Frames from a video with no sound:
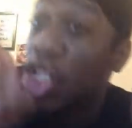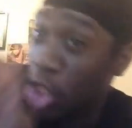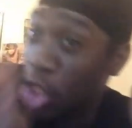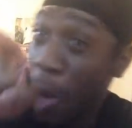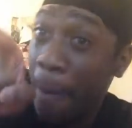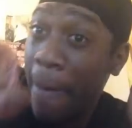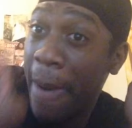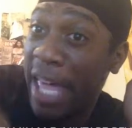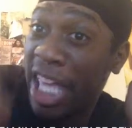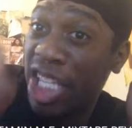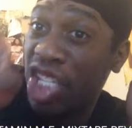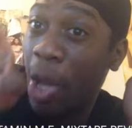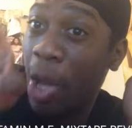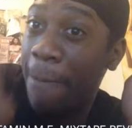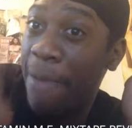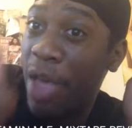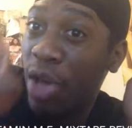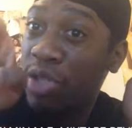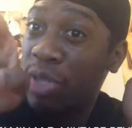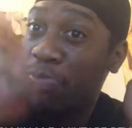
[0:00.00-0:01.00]
Come and get
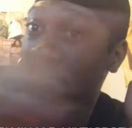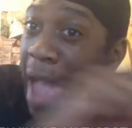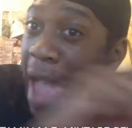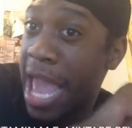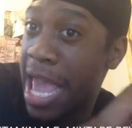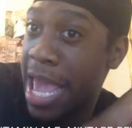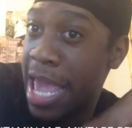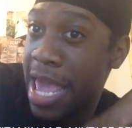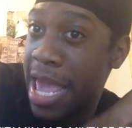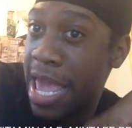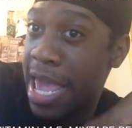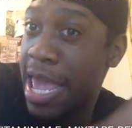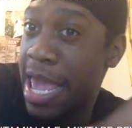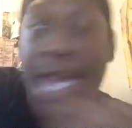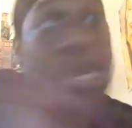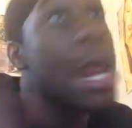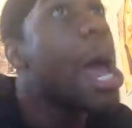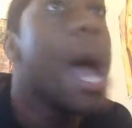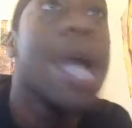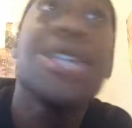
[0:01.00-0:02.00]
your bills paid.
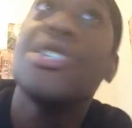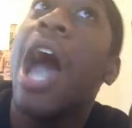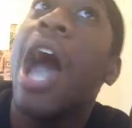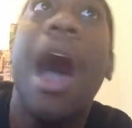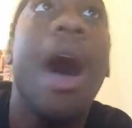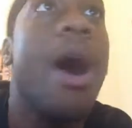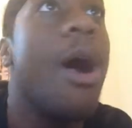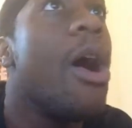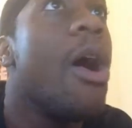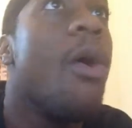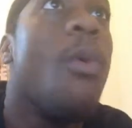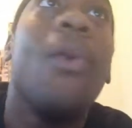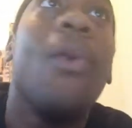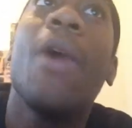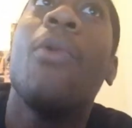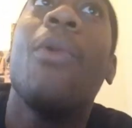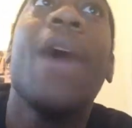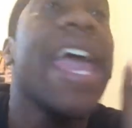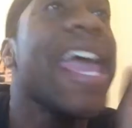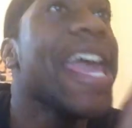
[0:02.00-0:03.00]
Y'all,
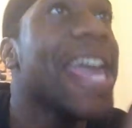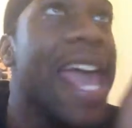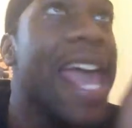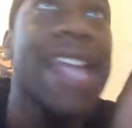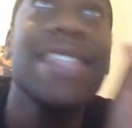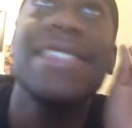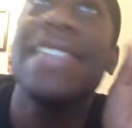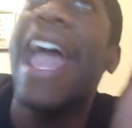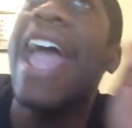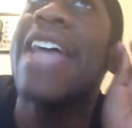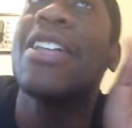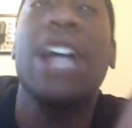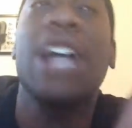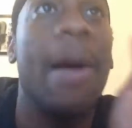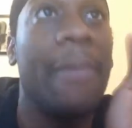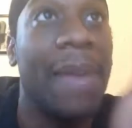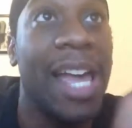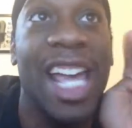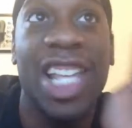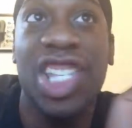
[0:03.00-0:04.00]
when he hit that,
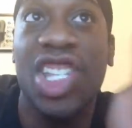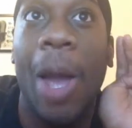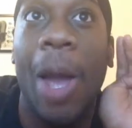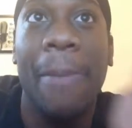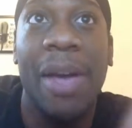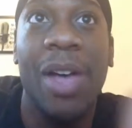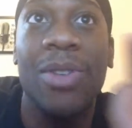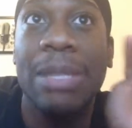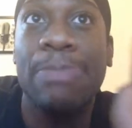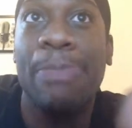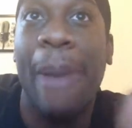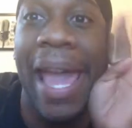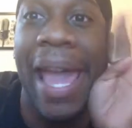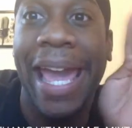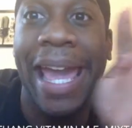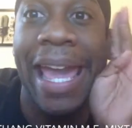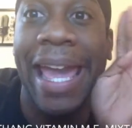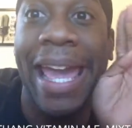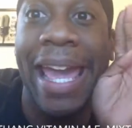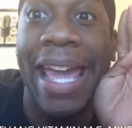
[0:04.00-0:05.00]
come and get your bills
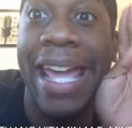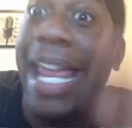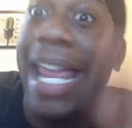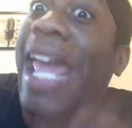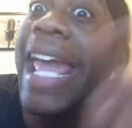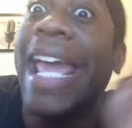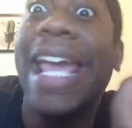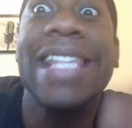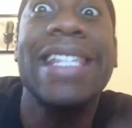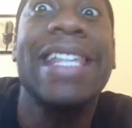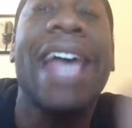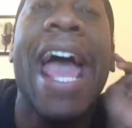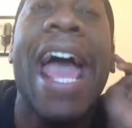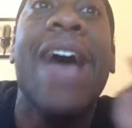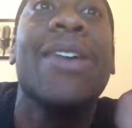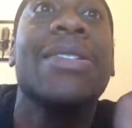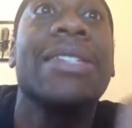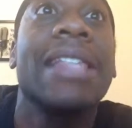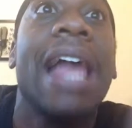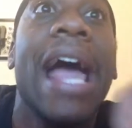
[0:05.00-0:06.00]
paid. He
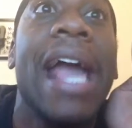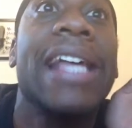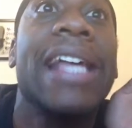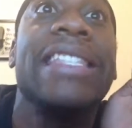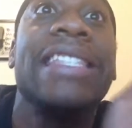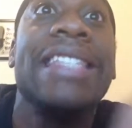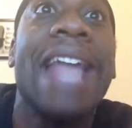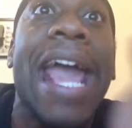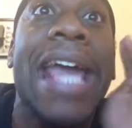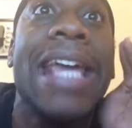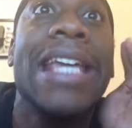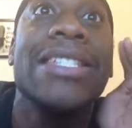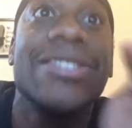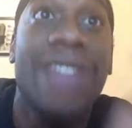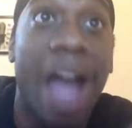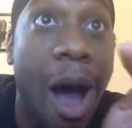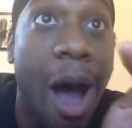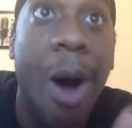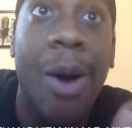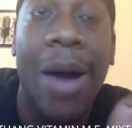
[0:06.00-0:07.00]
sounds like Nate
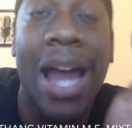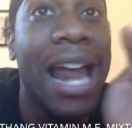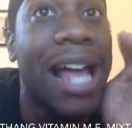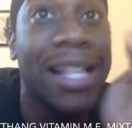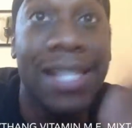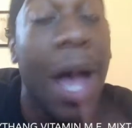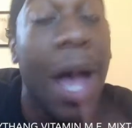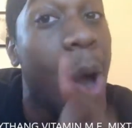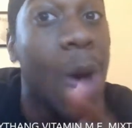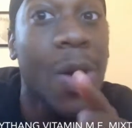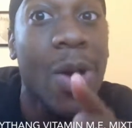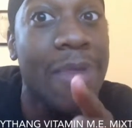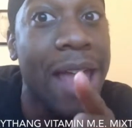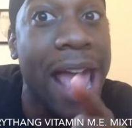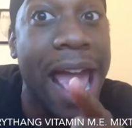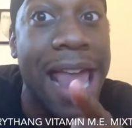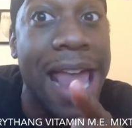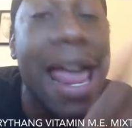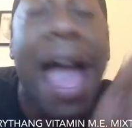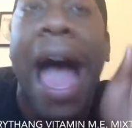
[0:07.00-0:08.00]
Dogg. And I told him
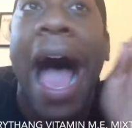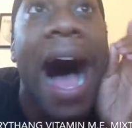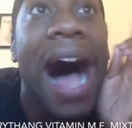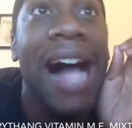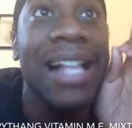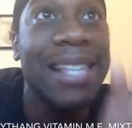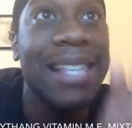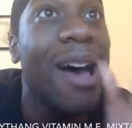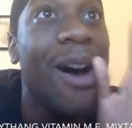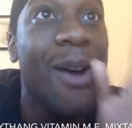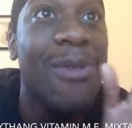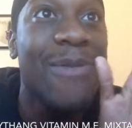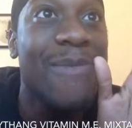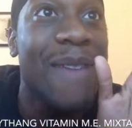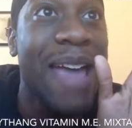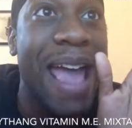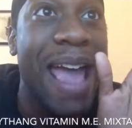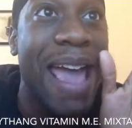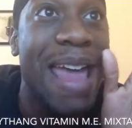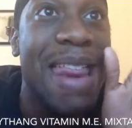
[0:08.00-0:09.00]

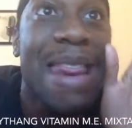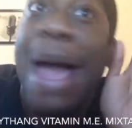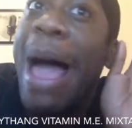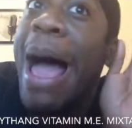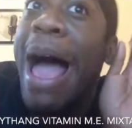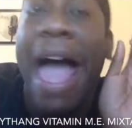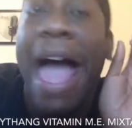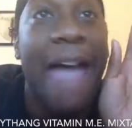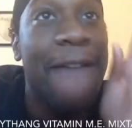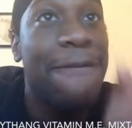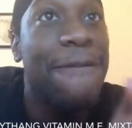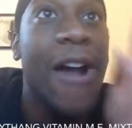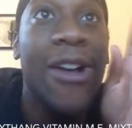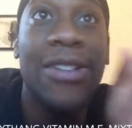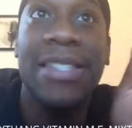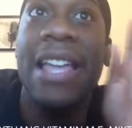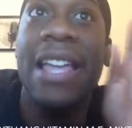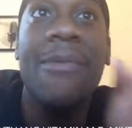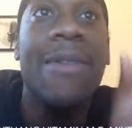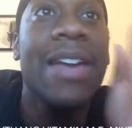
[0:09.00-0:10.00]
that. At
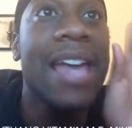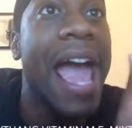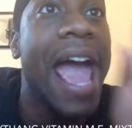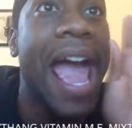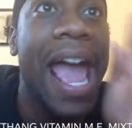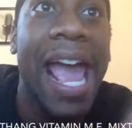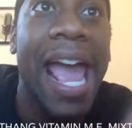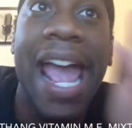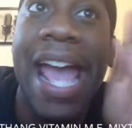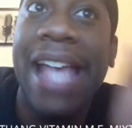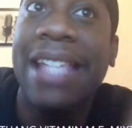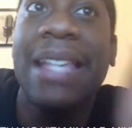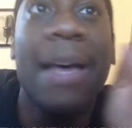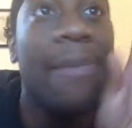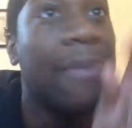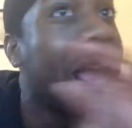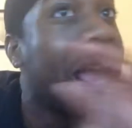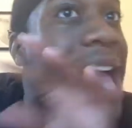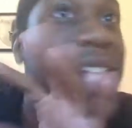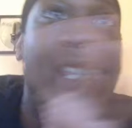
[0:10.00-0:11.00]
first, then we got Hands
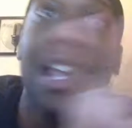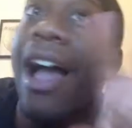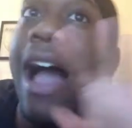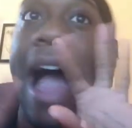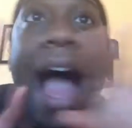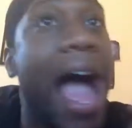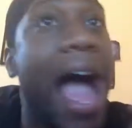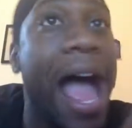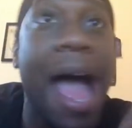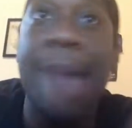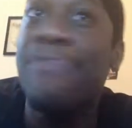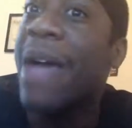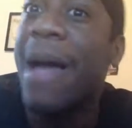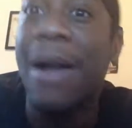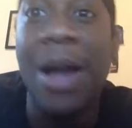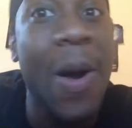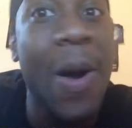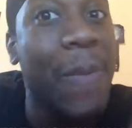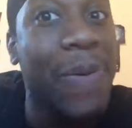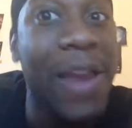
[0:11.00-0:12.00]
Up, guys. Y'all, I'm
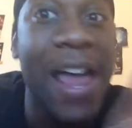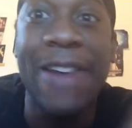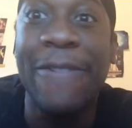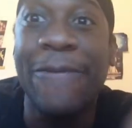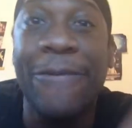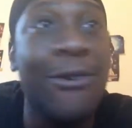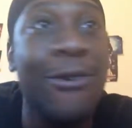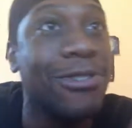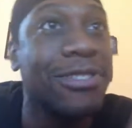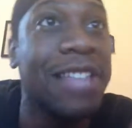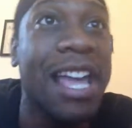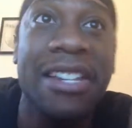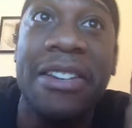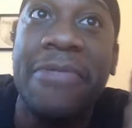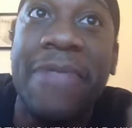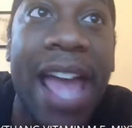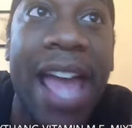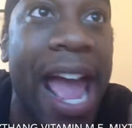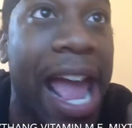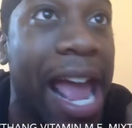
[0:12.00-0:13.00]
not gonna play the full thing.
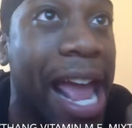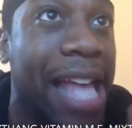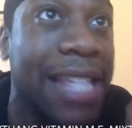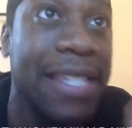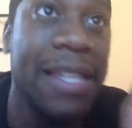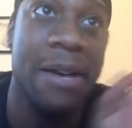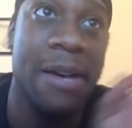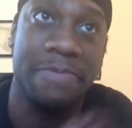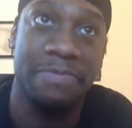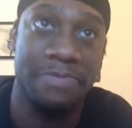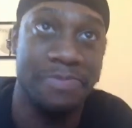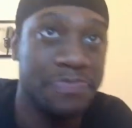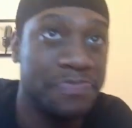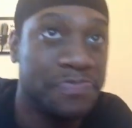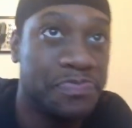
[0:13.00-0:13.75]
Then we got Hands Up.